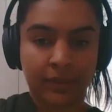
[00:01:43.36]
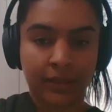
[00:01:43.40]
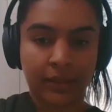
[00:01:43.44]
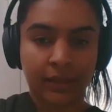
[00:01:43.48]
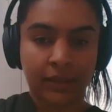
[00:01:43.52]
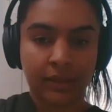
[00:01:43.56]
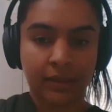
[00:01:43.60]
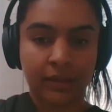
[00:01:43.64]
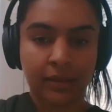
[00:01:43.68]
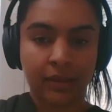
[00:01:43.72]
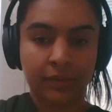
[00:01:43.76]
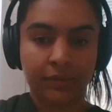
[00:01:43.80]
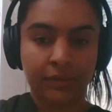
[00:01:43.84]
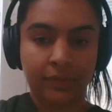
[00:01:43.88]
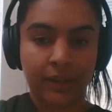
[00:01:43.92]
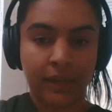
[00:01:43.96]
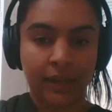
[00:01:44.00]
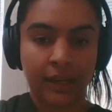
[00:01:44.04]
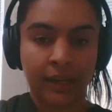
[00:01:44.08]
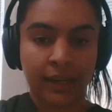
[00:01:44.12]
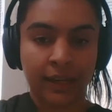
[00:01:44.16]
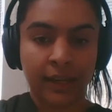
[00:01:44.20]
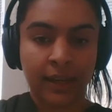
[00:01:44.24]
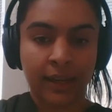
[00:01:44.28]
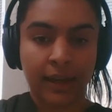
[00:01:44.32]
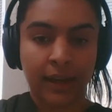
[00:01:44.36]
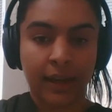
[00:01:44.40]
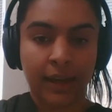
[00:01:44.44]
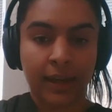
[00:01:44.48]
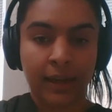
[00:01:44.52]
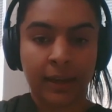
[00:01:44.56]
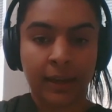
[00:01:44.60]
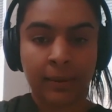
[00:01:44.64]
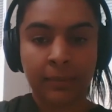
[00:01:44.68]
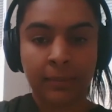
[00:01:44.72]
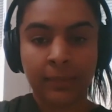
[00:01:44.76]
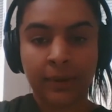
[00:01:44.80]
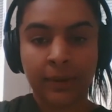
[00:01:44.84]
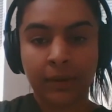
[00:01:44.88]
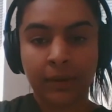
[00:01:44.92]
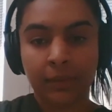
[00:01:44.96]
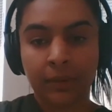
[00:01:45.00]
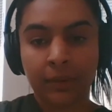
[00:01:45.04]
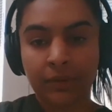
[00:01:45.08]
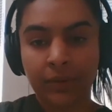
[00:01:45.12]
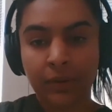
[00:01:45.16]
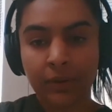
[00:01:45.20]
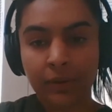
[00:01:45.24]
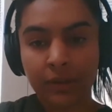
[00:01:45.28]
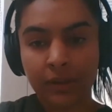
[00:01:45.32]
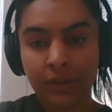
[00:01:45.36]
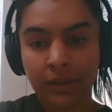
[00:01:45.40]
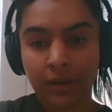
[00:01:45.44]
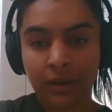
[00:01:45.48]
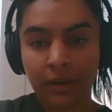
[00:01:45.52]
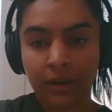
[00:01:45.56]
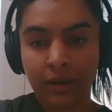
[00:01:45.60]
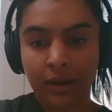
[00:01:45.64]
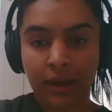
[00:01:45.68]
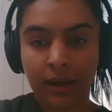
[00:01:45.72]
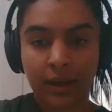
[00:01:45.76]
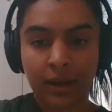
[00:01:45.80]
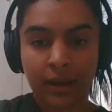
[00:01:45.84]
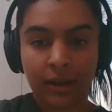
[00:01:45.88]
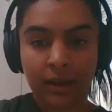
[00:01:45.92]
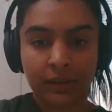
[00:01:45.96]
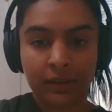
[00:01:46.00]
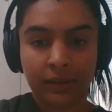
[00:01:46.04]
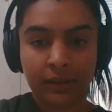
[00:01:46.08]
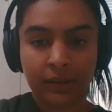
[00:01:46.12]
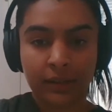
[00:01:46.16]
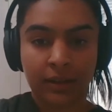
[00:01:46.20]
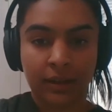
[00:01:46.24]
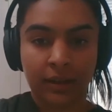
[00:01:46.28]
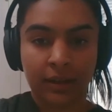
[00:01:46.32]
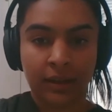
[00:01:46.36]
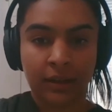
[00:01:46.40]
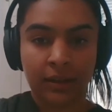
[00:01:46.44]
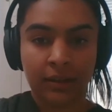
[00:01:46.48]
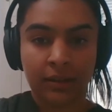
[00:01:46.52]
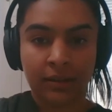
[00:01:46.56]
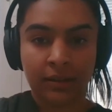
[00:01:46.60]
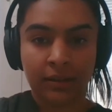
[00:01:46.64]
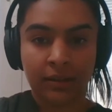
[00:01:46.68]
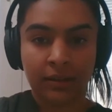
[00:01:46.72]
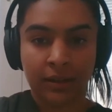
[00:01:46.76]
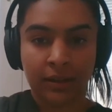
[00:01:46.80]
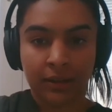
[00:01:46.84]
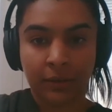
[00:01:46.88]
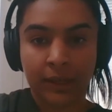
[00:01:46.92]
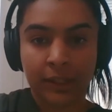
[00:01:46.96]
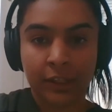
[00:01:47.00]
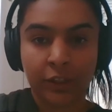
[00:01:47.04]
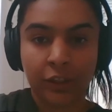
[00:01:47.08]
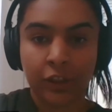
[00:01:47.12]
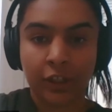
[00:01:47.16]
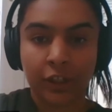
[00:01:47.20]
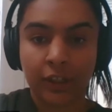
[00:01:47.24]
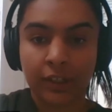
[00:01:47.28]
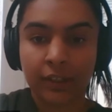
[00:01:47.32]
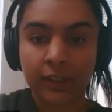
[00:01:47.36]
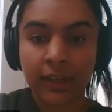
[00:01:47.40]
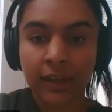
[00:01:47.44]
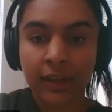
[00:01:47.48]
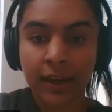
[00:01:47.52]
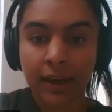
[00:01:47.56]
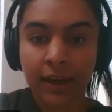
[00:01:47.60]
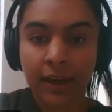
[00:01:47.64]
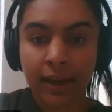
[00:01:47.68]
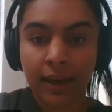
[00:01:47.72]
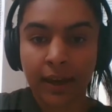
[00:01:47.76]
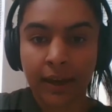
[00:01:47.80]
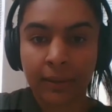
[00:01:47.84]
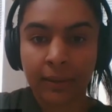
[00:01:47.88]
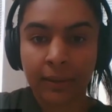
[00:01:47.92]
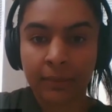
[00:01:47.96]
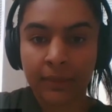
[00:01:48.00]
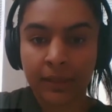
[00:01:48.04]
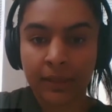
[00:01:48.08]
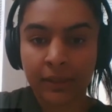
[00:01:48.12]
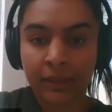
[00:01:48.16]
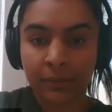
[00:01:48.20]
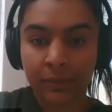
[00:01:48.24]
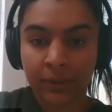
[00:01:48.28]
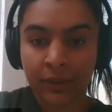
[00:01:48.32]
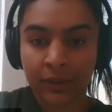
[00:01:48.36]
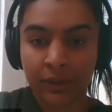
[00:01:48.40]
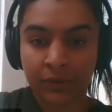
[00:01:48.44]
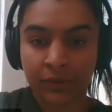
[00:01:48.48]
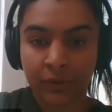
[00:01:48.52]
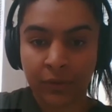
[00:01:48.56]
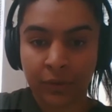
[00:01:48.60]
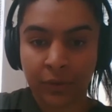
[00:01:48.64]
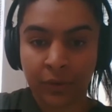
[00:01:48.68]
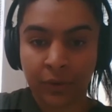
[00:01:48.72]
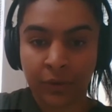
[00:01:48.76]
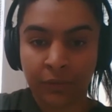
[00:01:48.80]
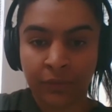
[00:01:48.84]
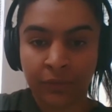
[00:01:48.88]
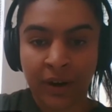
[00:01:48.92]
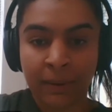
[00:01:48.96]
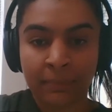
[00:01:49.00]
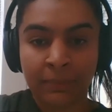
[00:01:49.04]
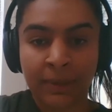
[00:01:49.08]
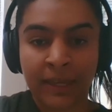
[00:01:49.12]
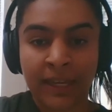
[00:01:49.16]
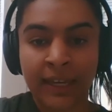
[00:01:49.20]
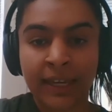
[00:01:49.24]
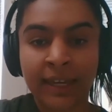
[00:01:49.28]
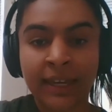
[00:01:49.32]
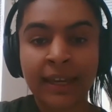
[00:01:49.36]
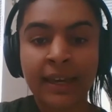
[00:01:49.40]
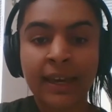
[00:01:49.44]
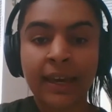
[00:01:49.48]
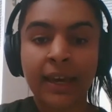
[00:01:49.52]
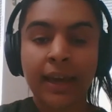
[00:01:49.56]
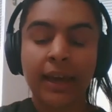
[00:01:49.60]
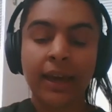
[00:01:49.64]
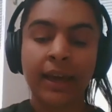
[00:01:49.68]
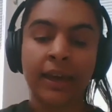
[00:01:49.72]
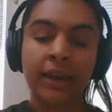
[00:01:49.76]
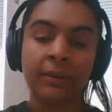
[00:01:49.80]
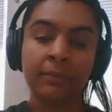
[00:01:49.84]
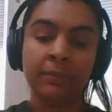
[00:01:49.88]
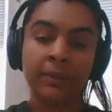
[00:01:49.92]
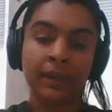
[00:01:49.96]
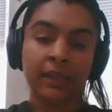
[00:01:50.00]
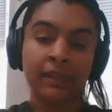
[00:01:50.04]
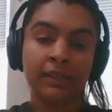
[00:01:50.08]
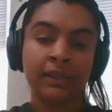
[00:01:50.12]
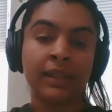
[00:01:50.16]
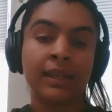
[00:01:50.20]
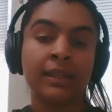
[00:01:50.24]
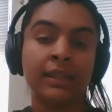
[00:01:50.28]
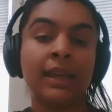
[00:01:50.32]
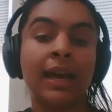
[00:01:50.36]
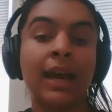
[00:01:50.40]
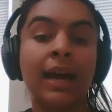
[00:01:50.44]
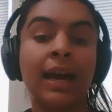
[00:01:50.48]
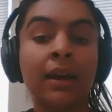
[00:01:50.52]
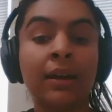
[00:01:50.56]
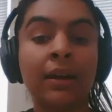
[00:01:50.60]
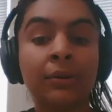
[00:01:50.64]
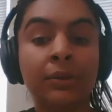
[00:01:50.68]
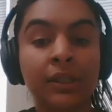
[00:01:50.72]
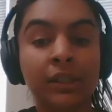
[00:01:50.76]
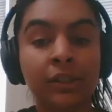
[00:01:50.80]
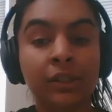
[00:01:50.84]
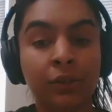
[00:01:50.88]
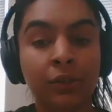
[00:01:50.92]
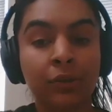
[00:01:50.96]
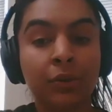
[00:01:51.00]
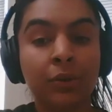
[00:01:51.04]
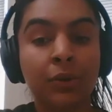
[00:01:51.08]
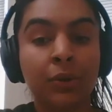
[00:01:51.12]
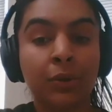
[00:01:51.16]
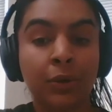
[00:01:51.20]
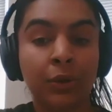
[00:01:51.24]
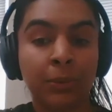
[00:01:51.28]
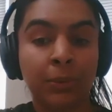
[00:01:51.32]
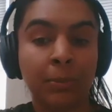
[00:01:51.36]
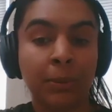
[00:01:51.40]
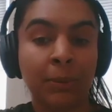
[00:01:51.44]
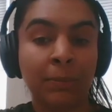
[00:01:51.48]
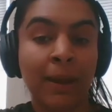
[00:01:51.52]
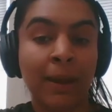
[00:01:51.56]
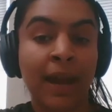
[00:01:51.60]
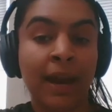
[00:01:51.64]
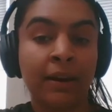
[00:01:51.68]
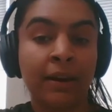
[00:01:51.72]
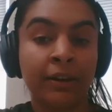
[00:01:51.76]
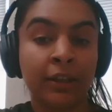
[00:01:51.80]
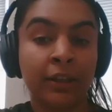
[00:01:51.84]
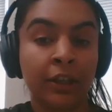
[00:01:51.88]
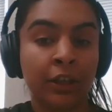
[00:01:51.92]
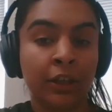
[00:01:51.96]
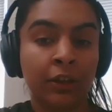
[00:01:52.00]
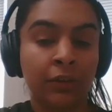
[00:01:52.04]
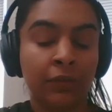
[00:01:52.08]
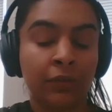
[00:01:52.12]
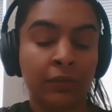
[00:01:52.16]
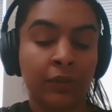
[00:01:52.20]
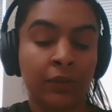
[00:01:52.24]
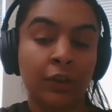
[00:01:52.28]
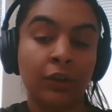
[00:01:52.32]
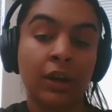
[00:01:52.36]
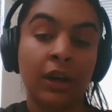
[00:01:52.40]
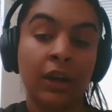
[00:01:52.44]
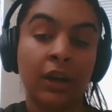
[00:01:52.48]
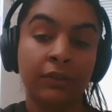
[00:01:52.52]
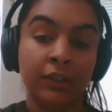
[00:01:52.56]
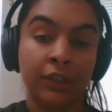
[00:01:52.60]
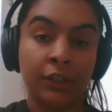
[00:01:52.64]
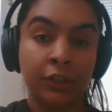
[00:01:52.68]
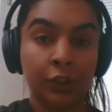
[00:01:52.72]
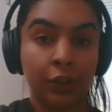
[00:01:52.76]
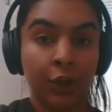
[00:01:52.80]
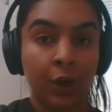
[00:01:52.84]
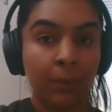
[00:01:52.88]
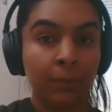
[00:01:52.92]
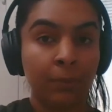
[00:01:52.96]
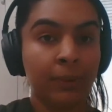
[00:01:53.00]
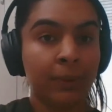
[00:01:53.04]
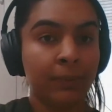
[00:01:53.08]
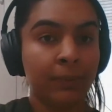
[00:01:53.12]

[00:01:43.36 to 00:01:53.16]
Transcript: Lovely. We've also had another question. This one's for Remy. It says, how did your course prepare you for your current job?